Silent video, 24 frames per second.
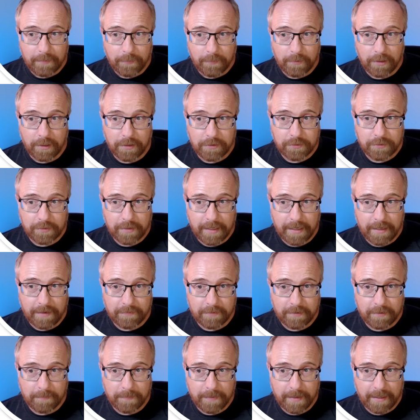We also
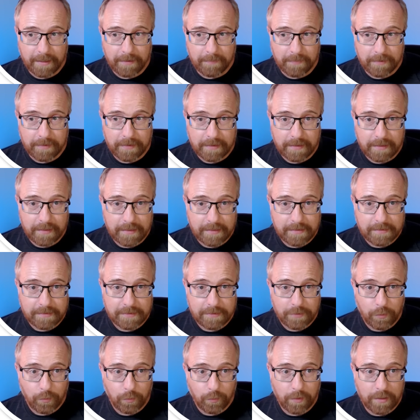have
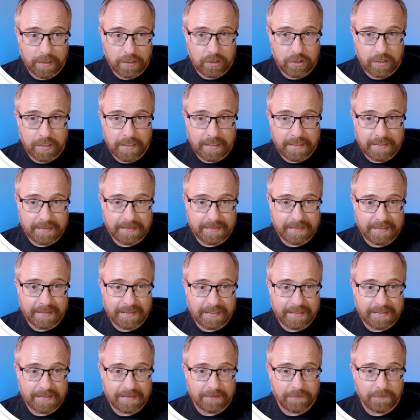compatibilities, which is the
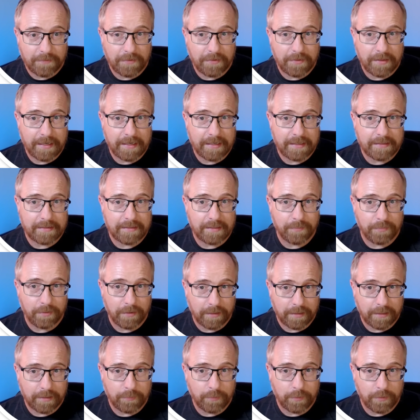list of things the
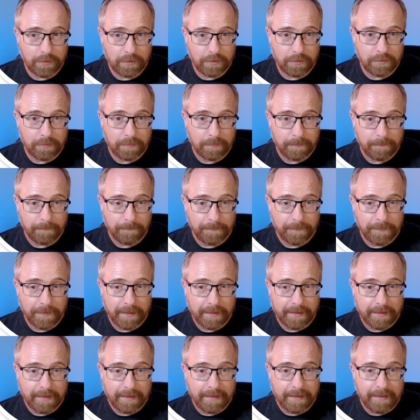plugin will do.
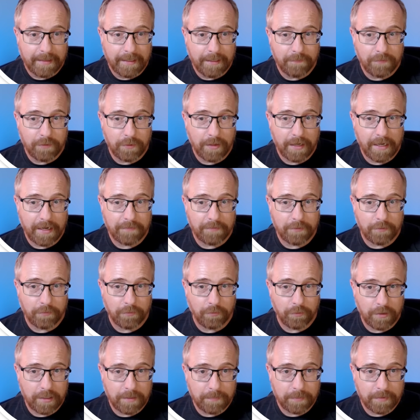If you have the
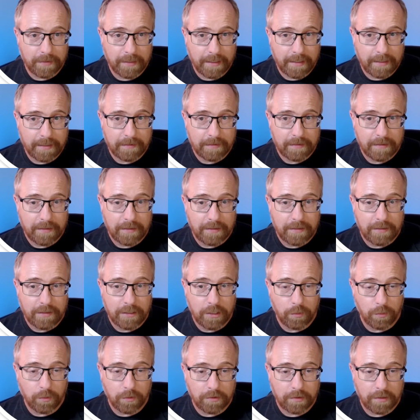free plan,
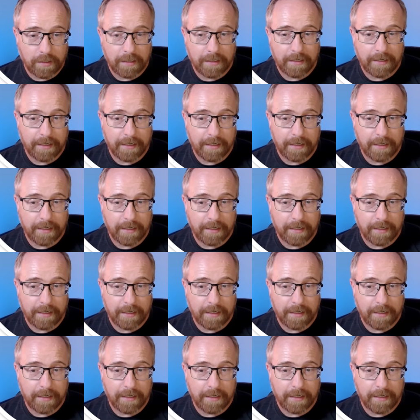you will not